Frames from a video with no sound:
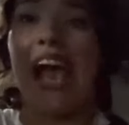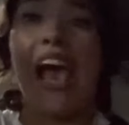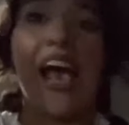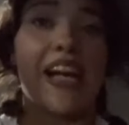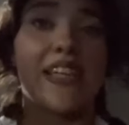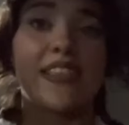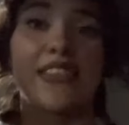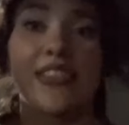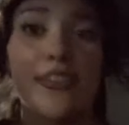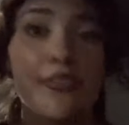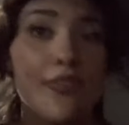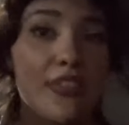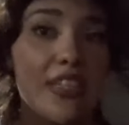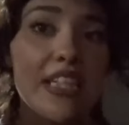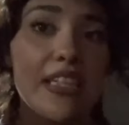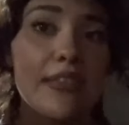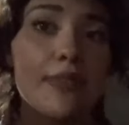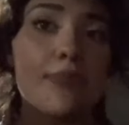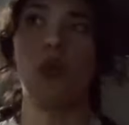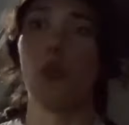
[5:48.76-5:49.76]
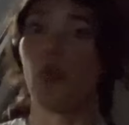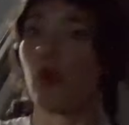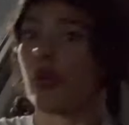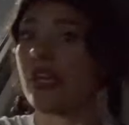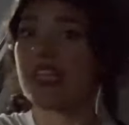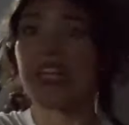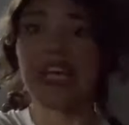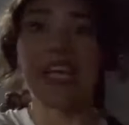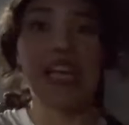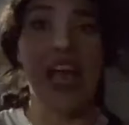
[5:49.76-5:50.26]
actively,
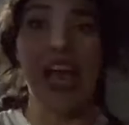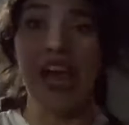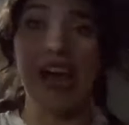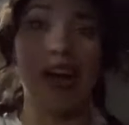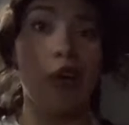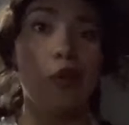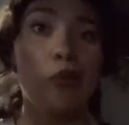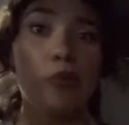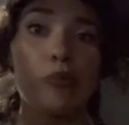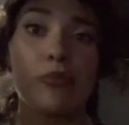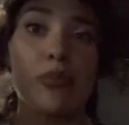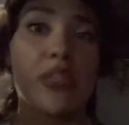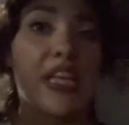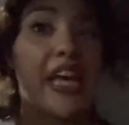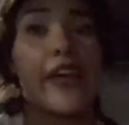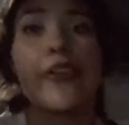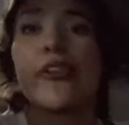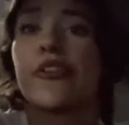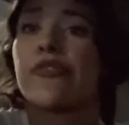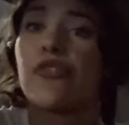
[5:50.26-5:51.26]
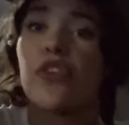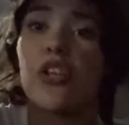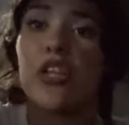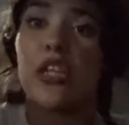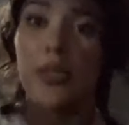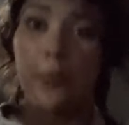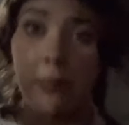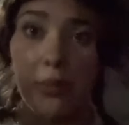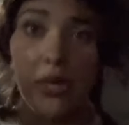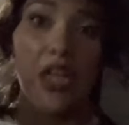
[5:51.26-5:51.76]
working out, caring for
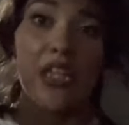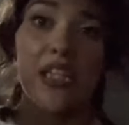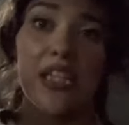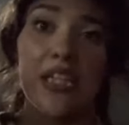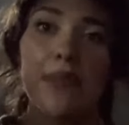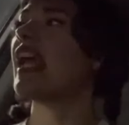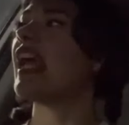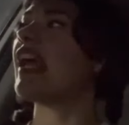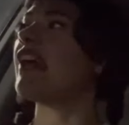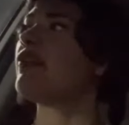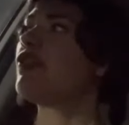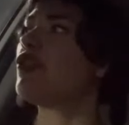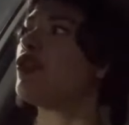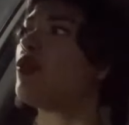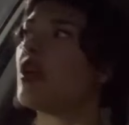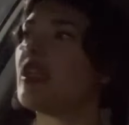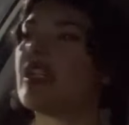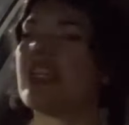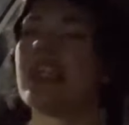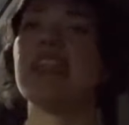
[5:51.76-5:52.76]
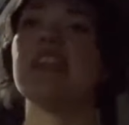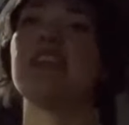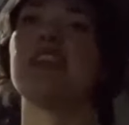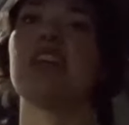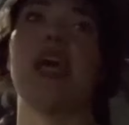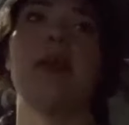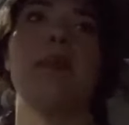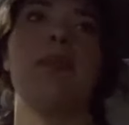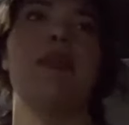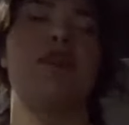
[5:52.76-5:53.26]
their body. If you are the
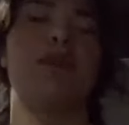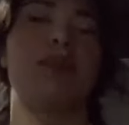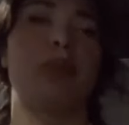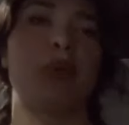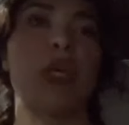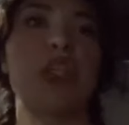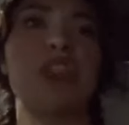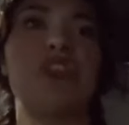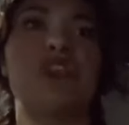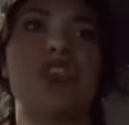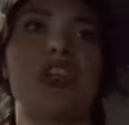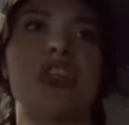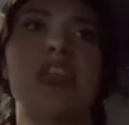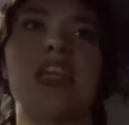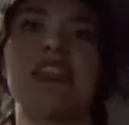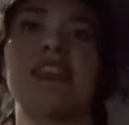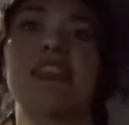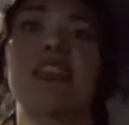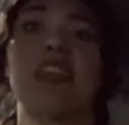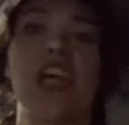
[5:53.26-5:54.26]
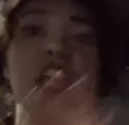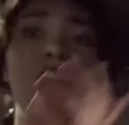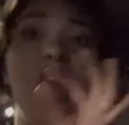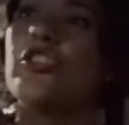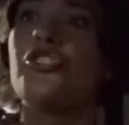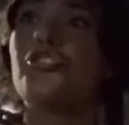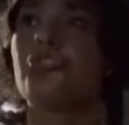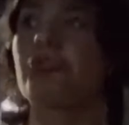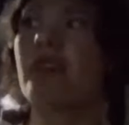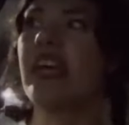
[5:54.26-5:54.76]
type of person that's gonna
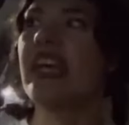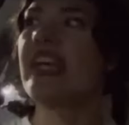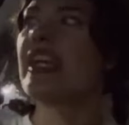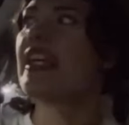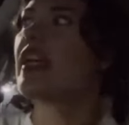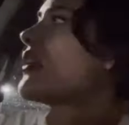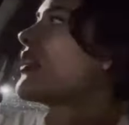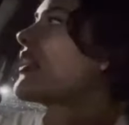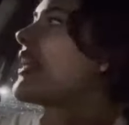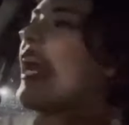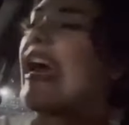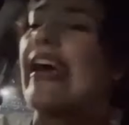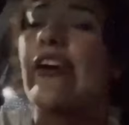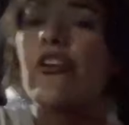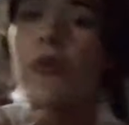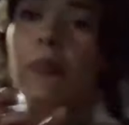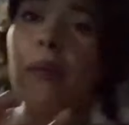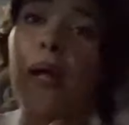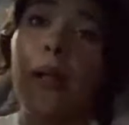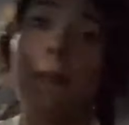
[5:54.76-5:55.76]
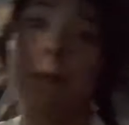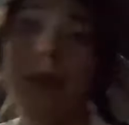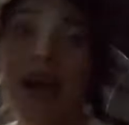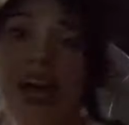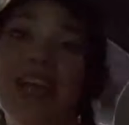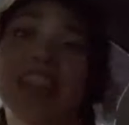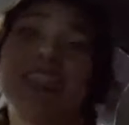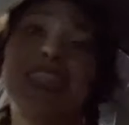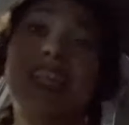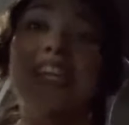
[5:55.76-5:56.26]
drink caramel
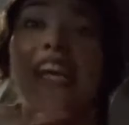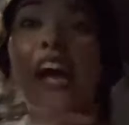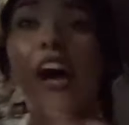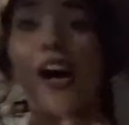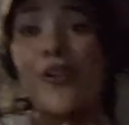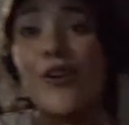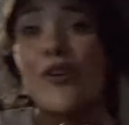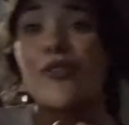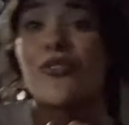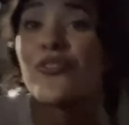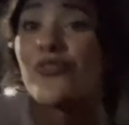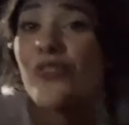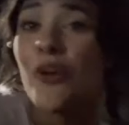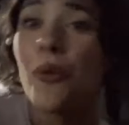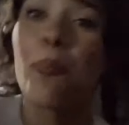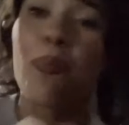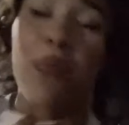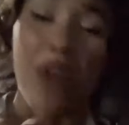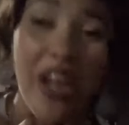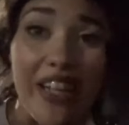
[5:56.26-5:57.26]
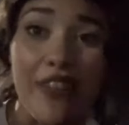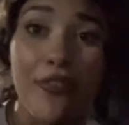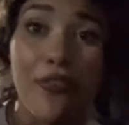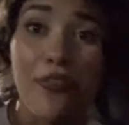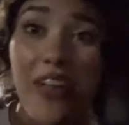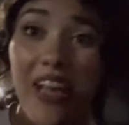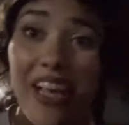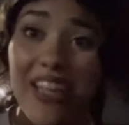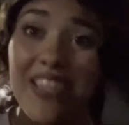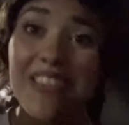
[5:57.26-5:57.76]
macchiatos for
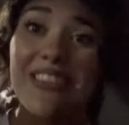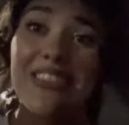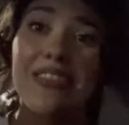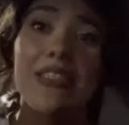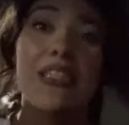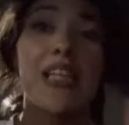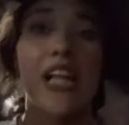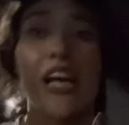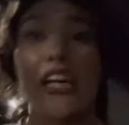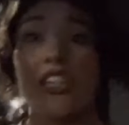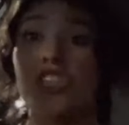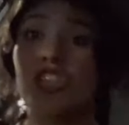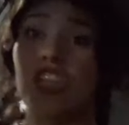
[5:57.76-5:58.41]
breakfast, lunch,